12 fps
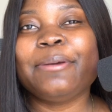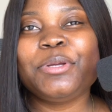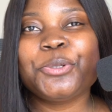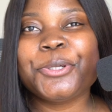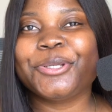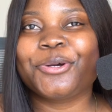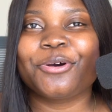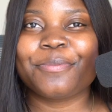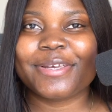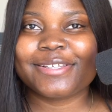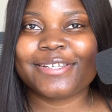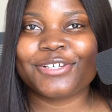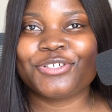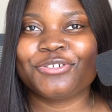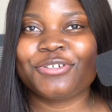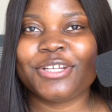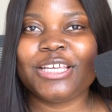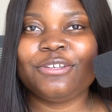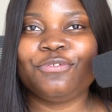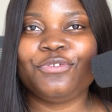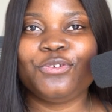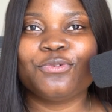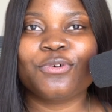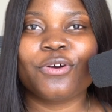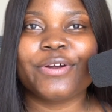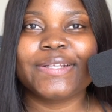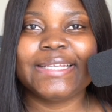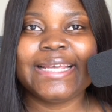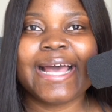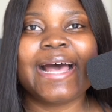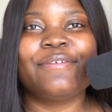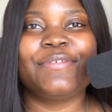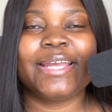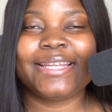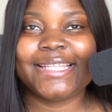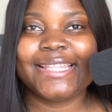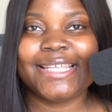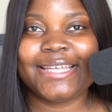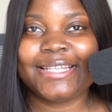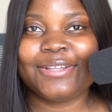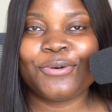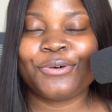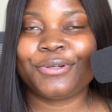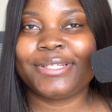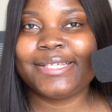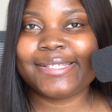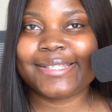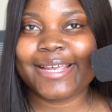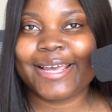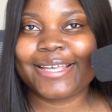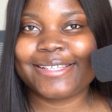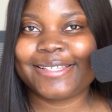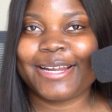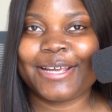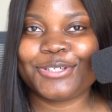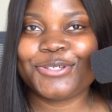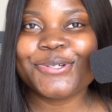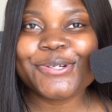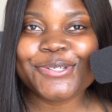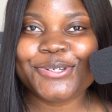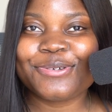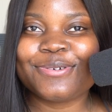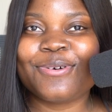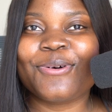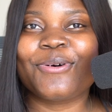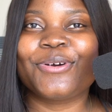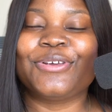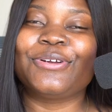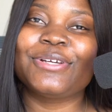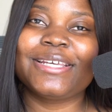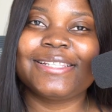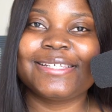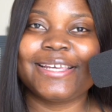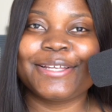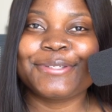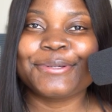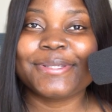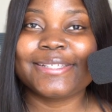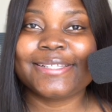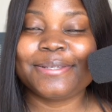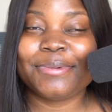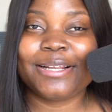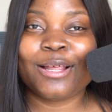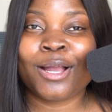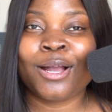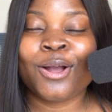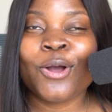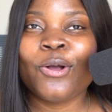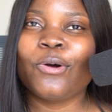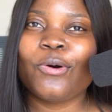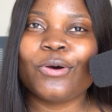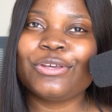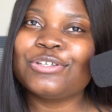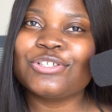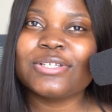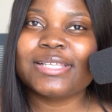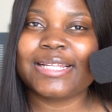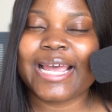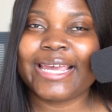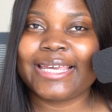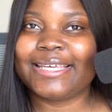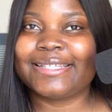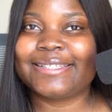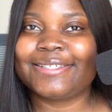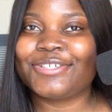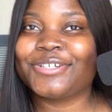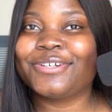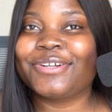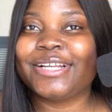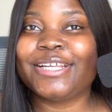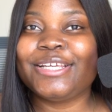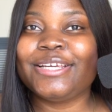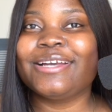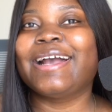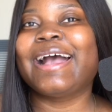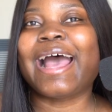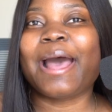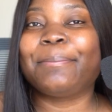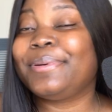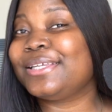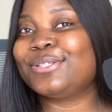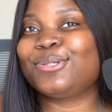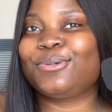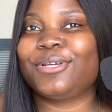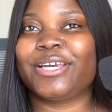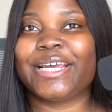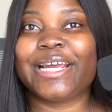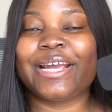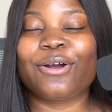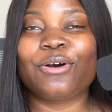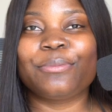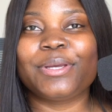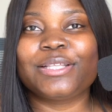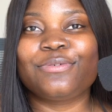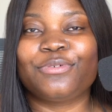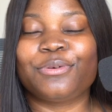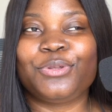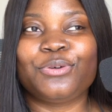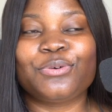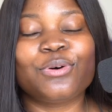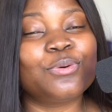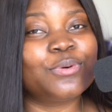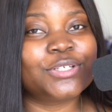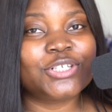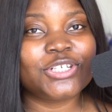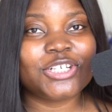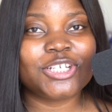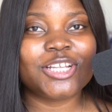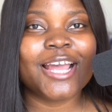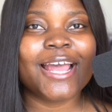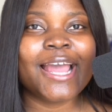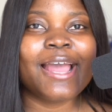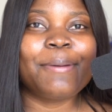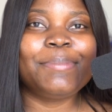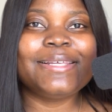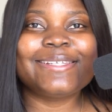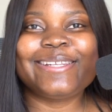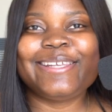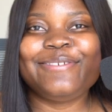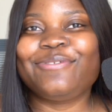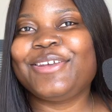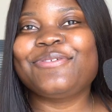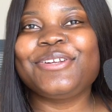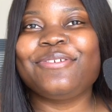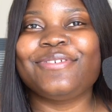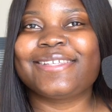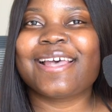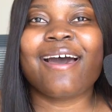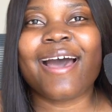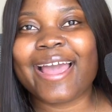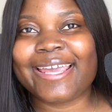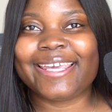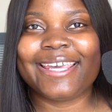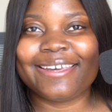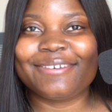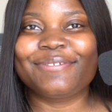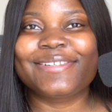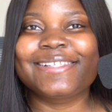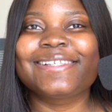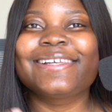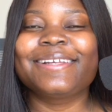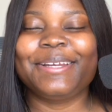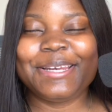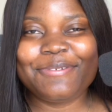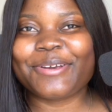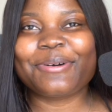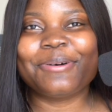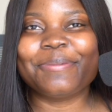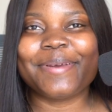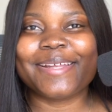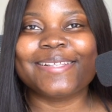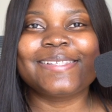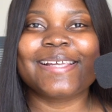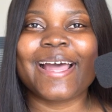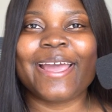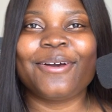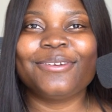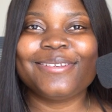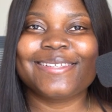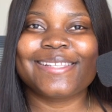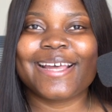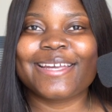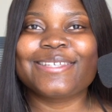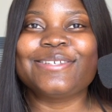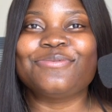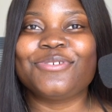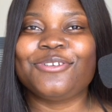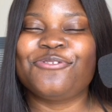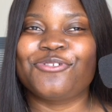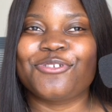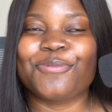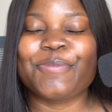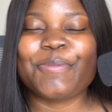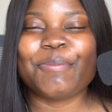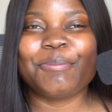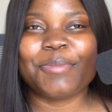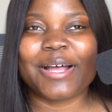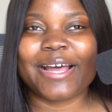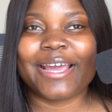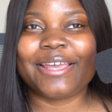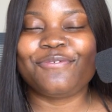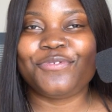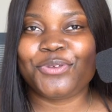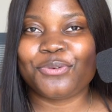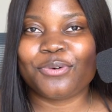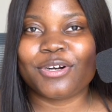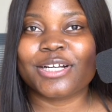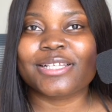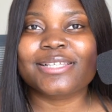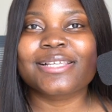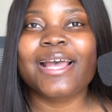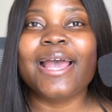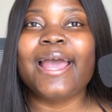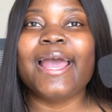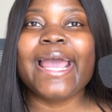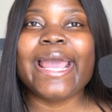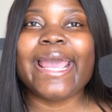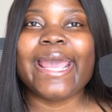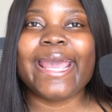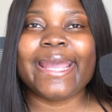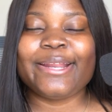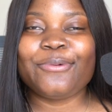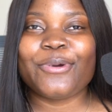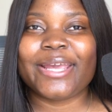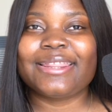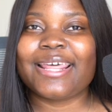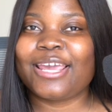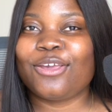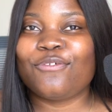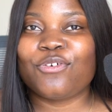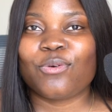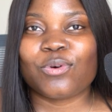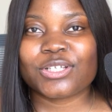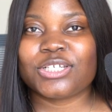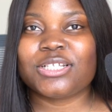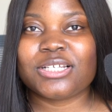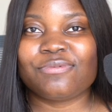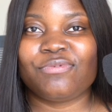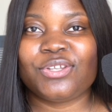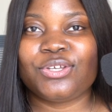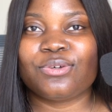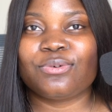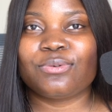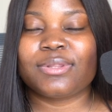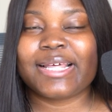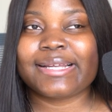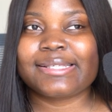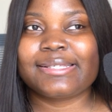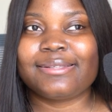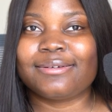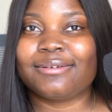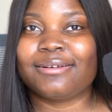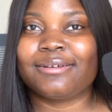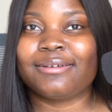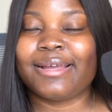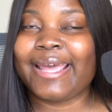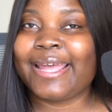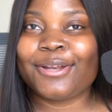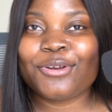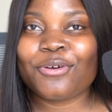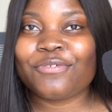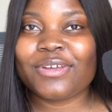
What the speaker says: me know in the comment section if you currently have anything on these decks that I showed you, or you're looking to get something similar, or you just like it. Generally happy to hear comments from you all watching. Please leave, even if it's high gifts, leave a comment. I always like to read from my viewers. Anyway, thank you for watching this video. That's the end of